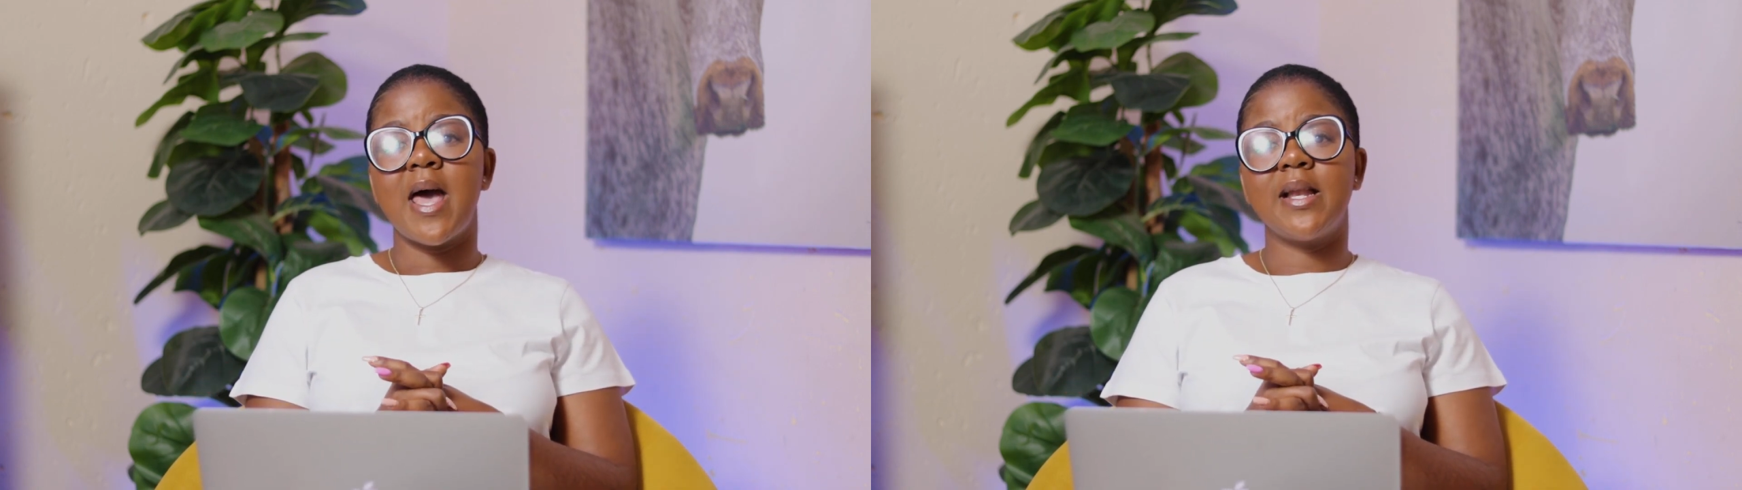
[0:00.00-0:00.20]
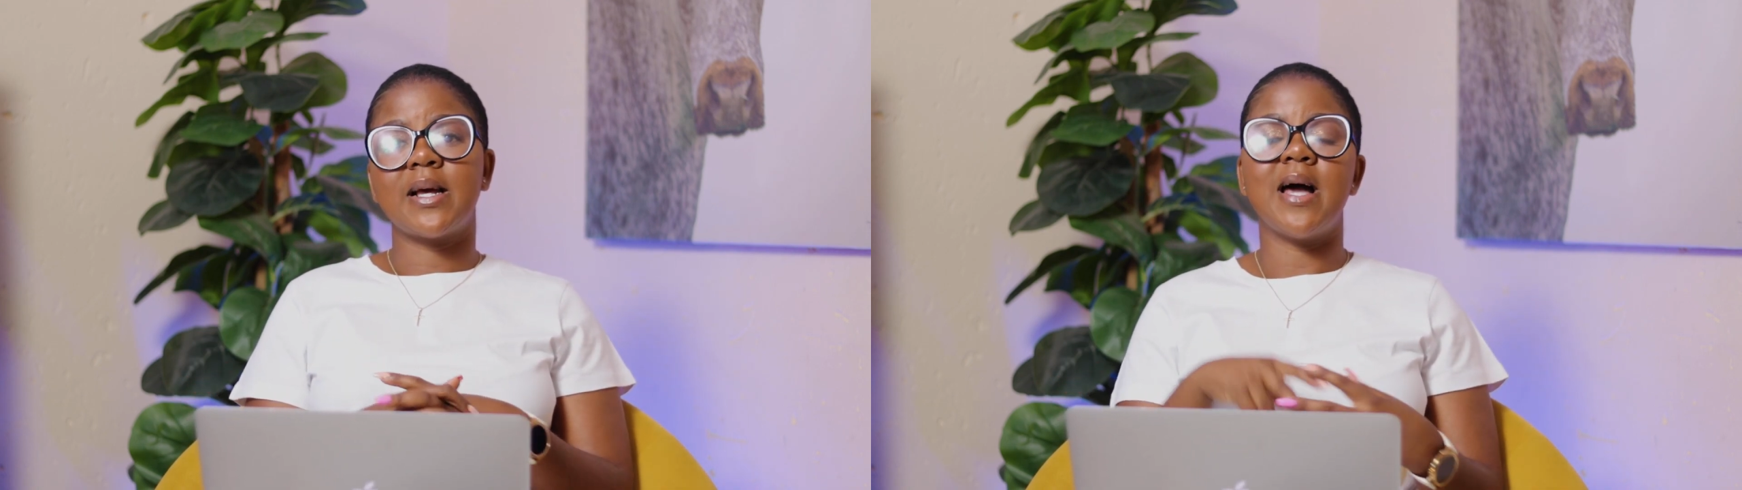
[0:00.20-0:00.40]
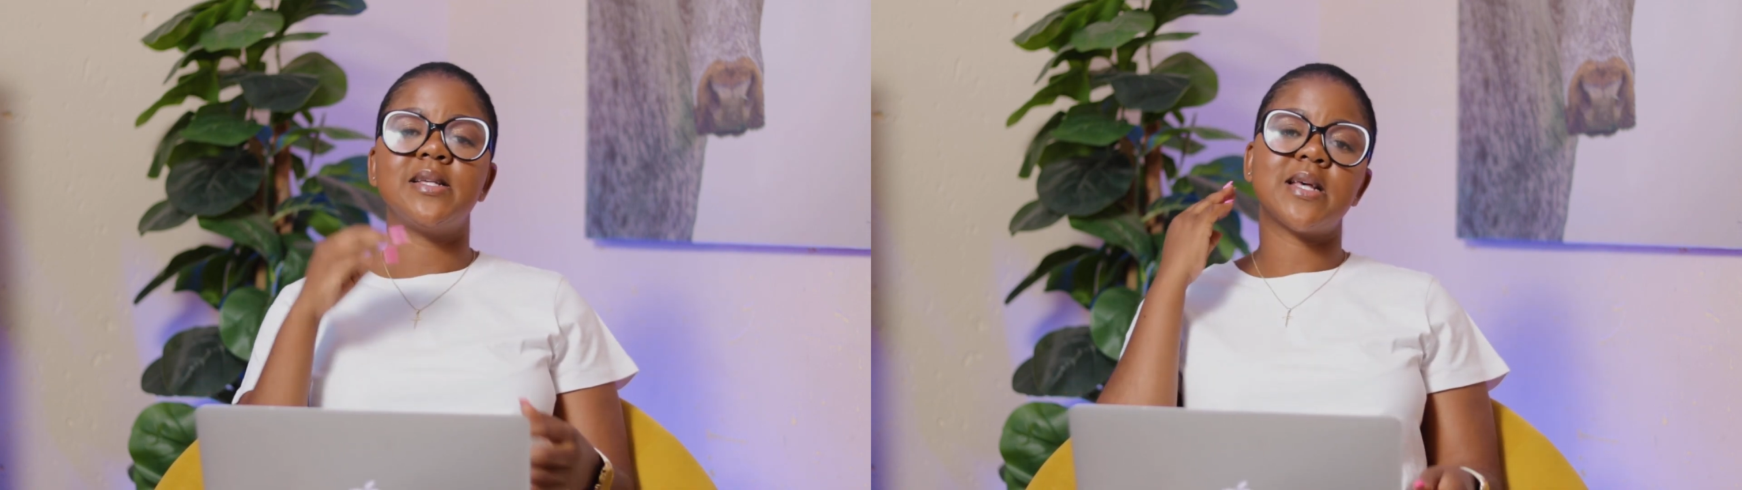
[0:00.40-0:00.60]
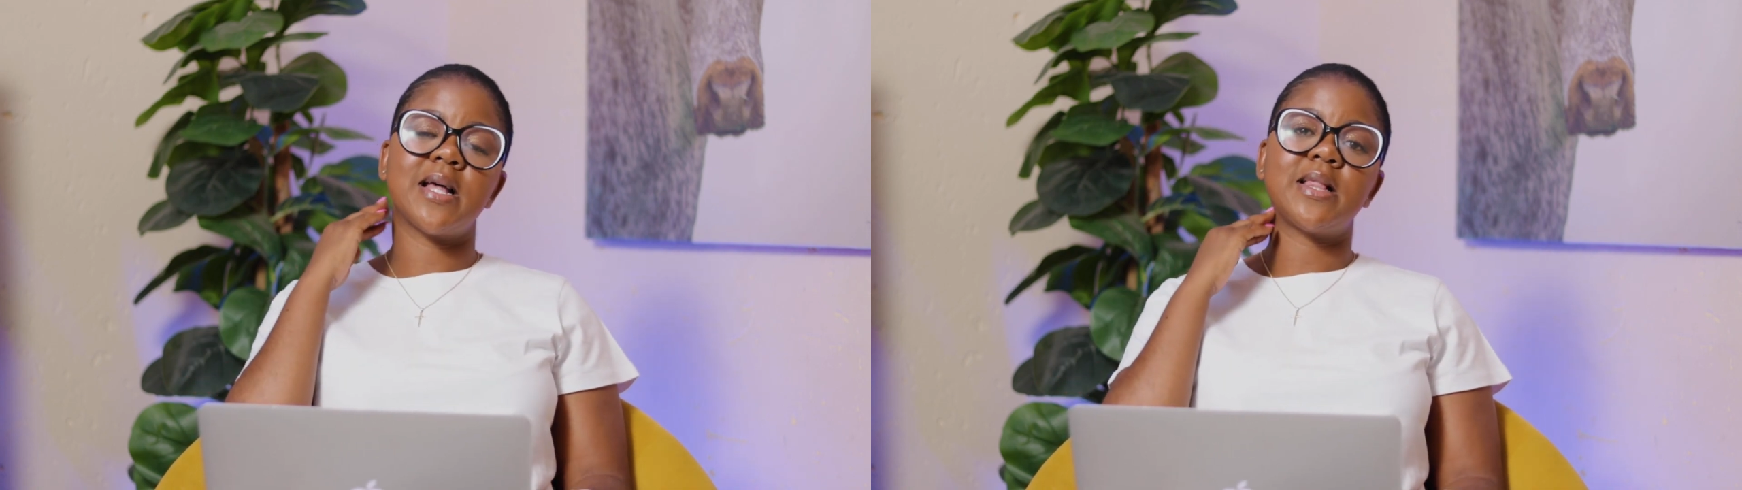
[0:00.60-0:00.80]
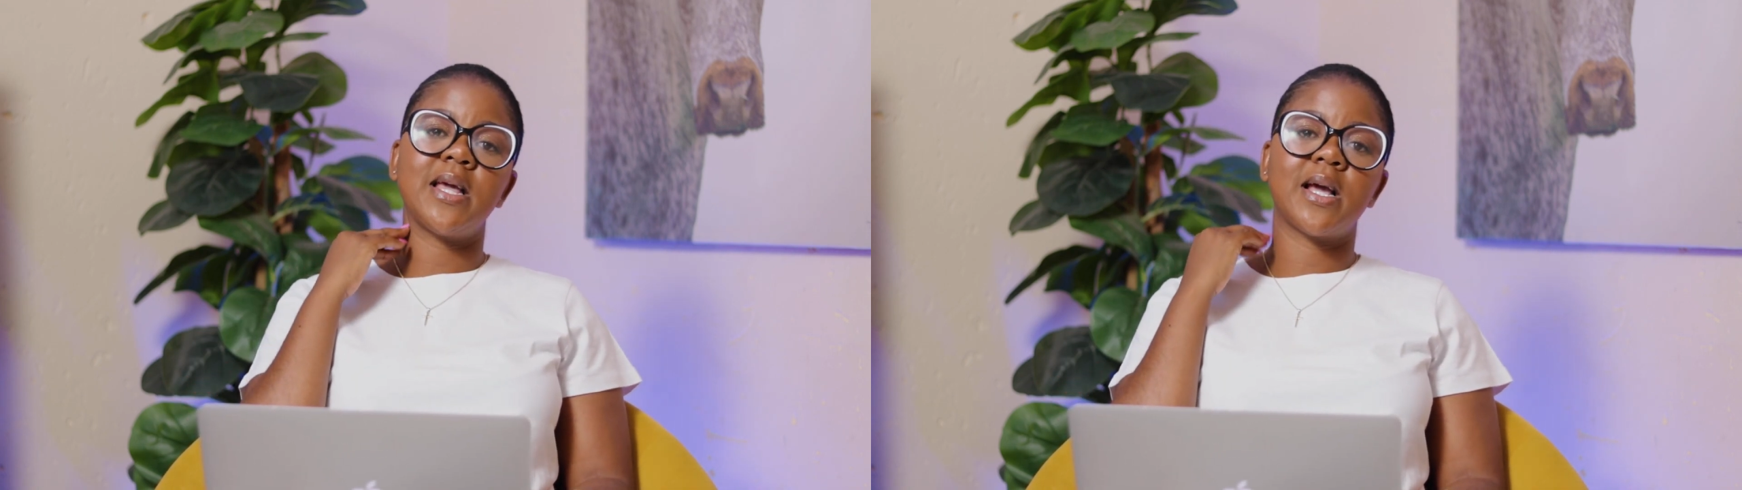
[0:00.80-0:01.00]
And guys,
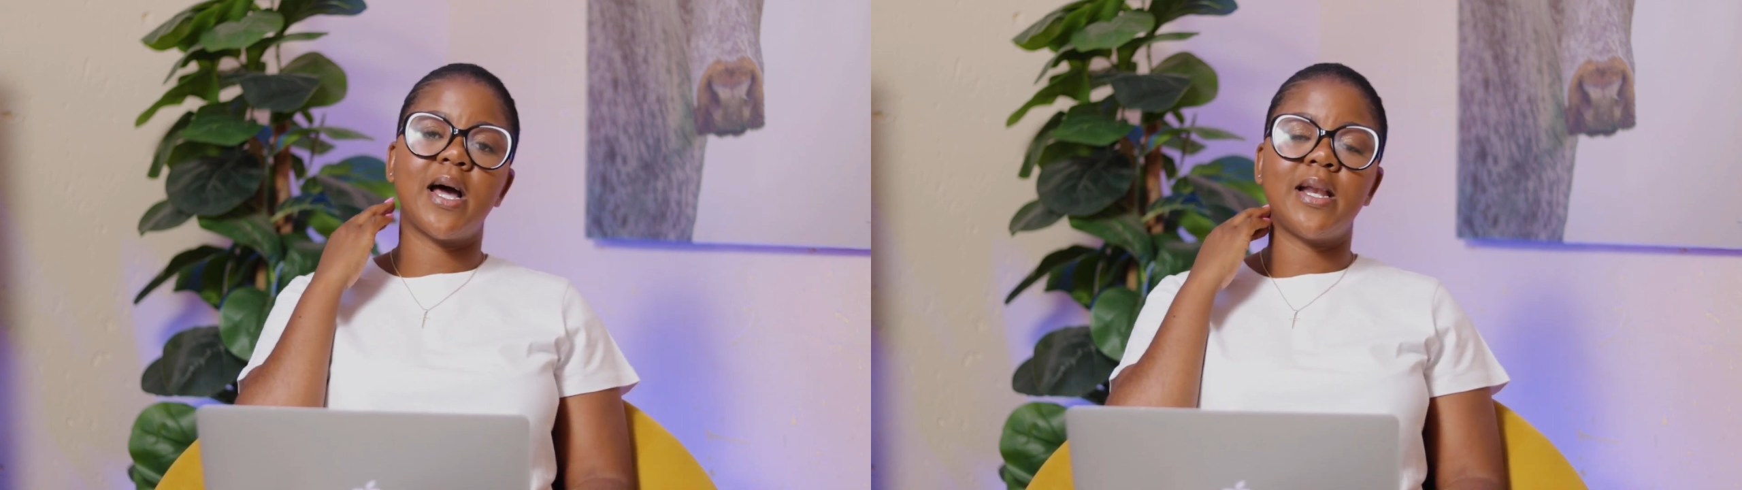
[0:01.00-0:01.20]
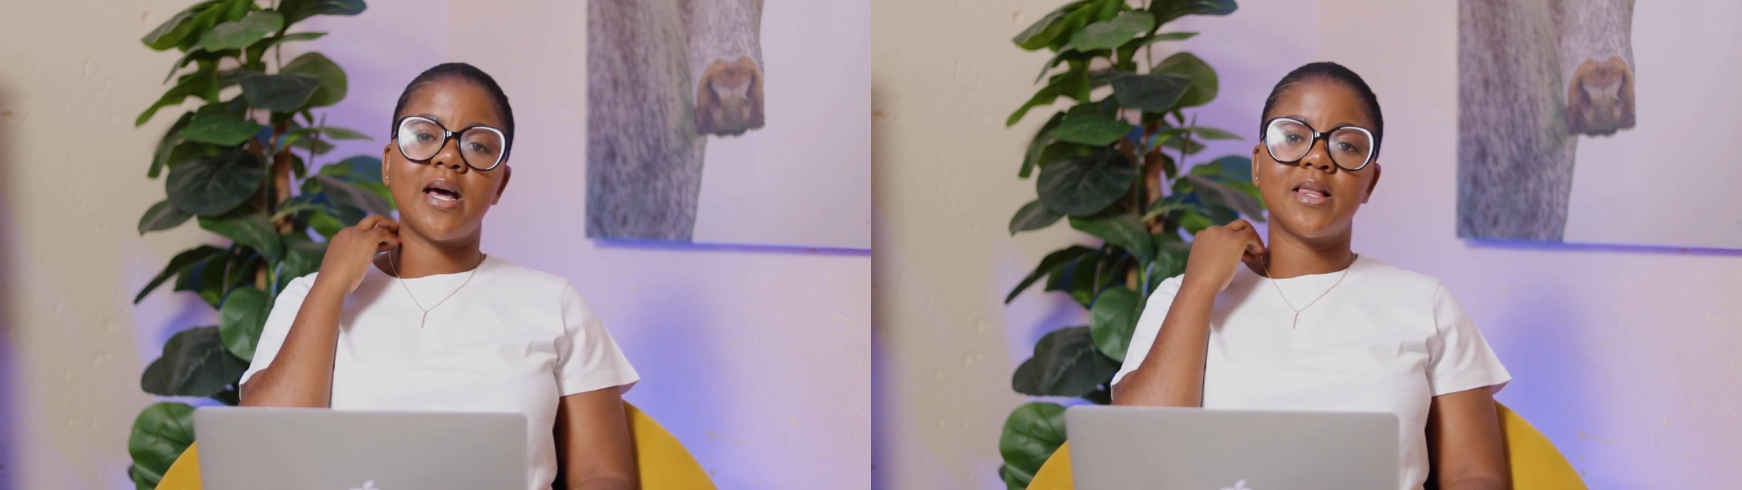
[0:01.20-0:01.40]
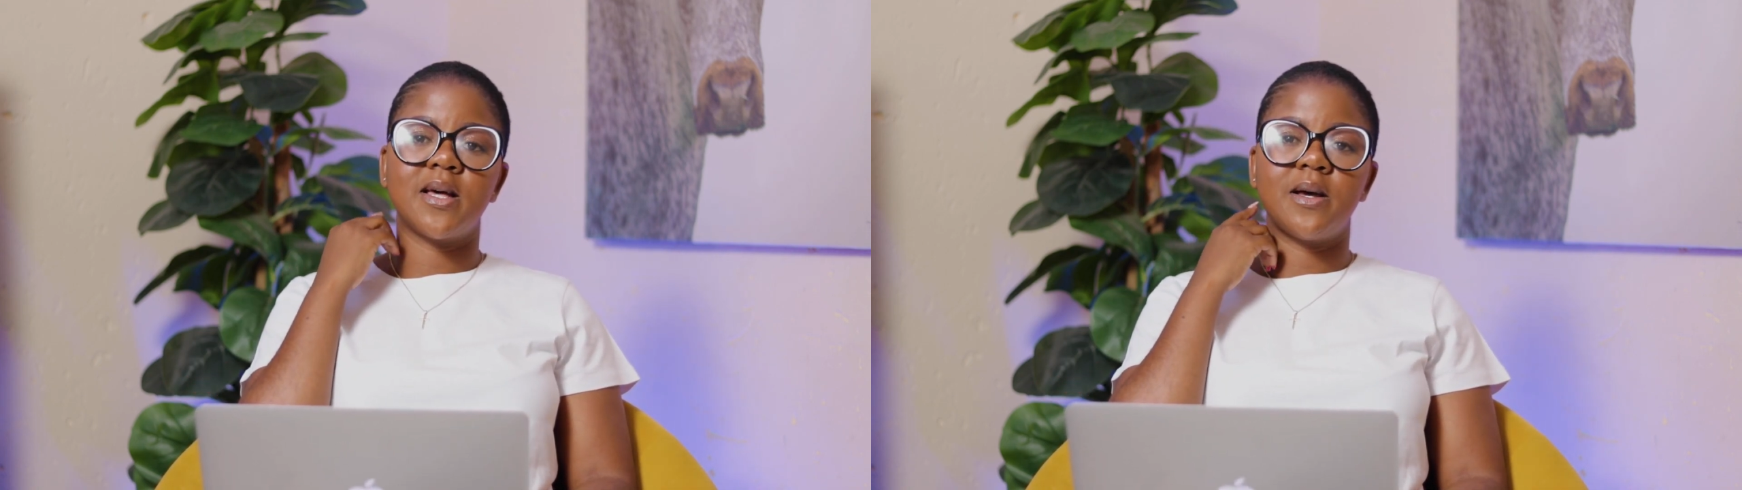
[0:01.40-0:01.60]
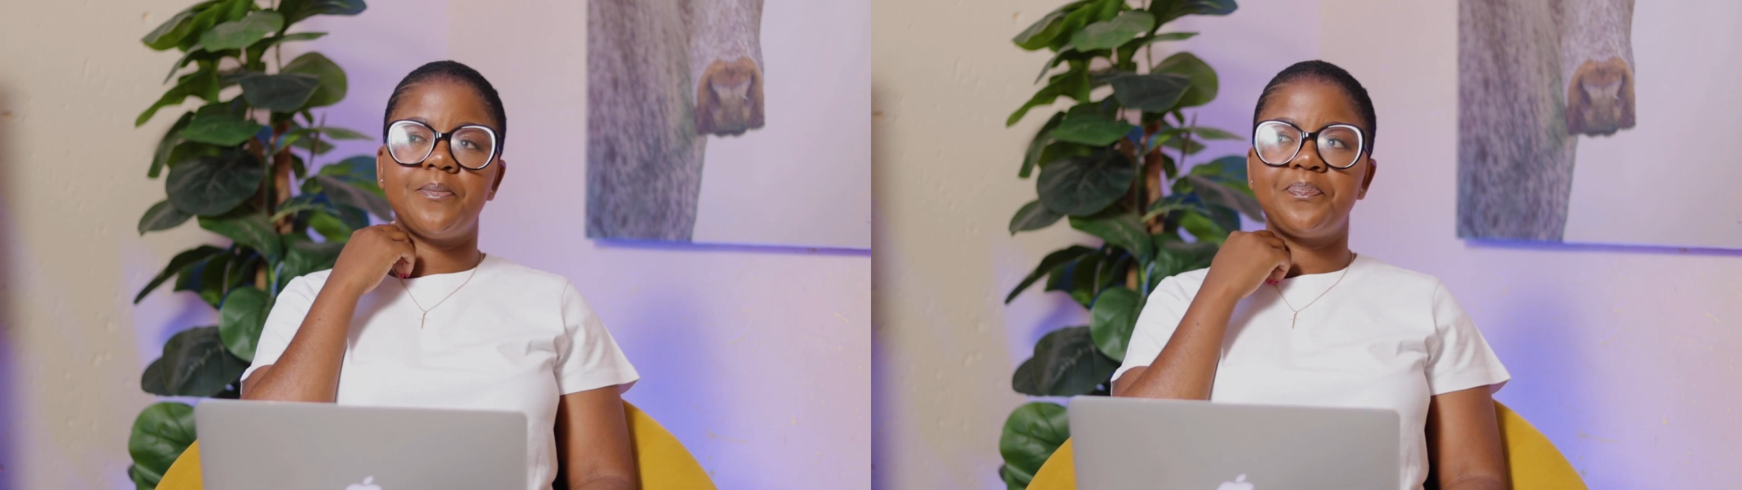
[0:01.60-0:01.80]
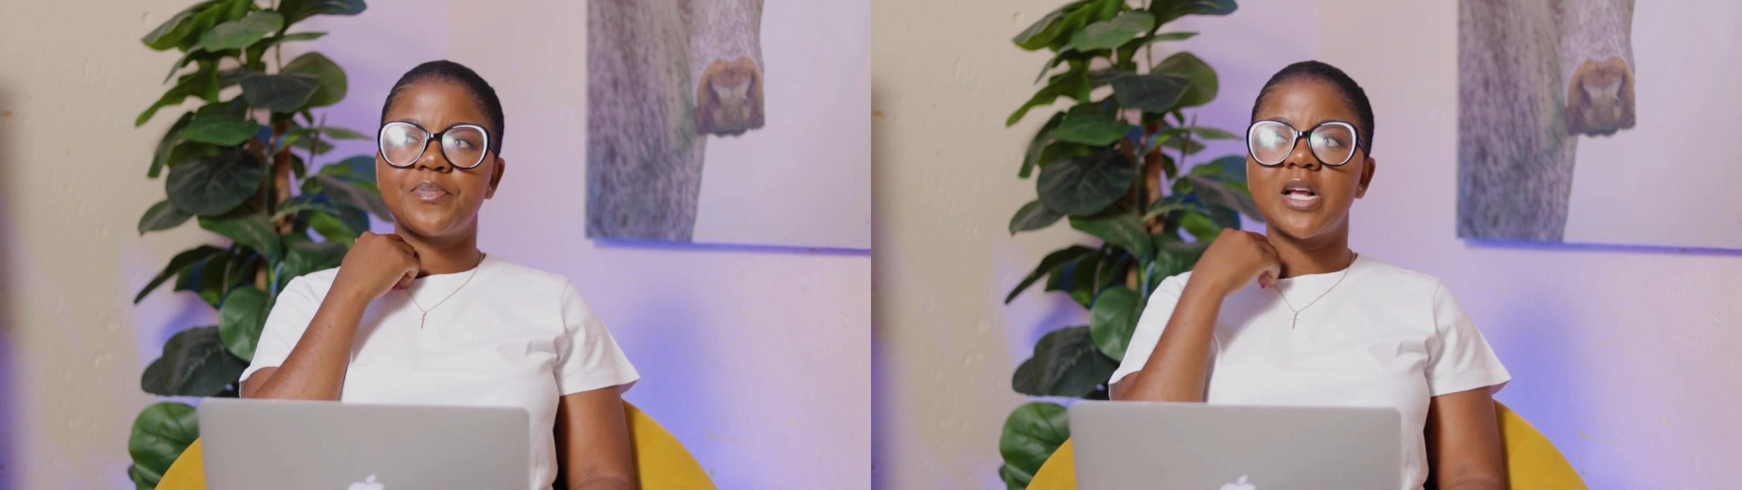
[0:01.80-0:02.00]
I think
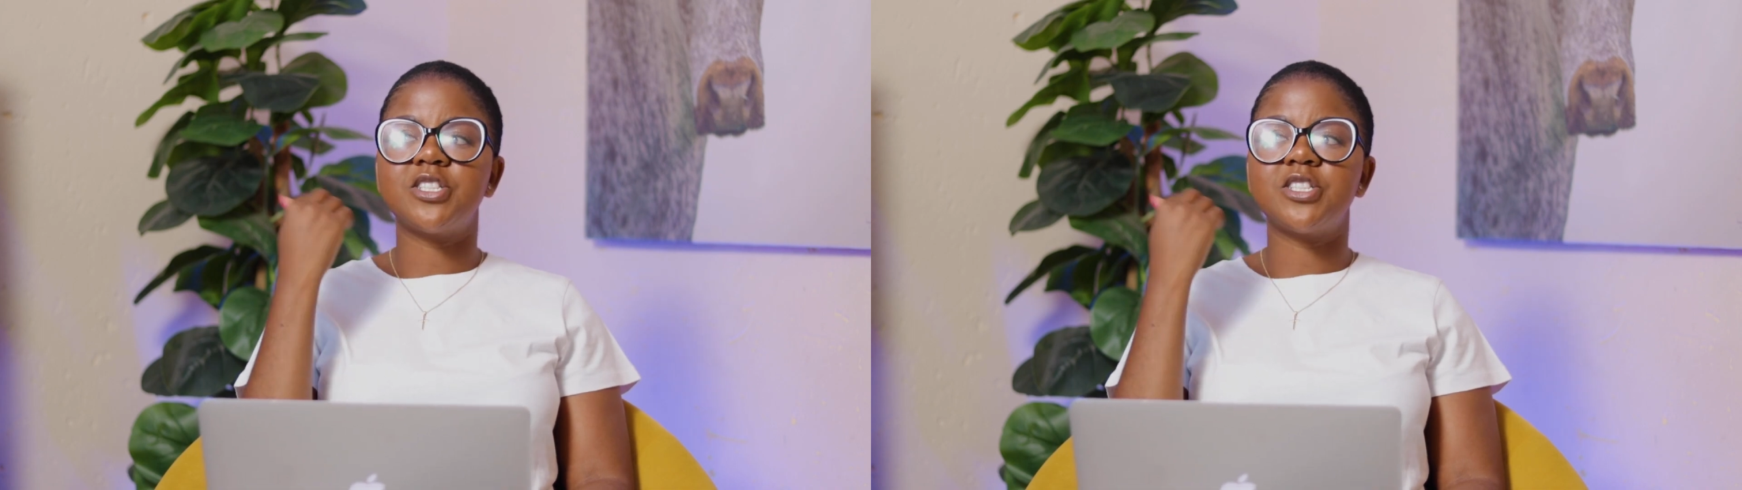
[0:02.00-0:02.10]
another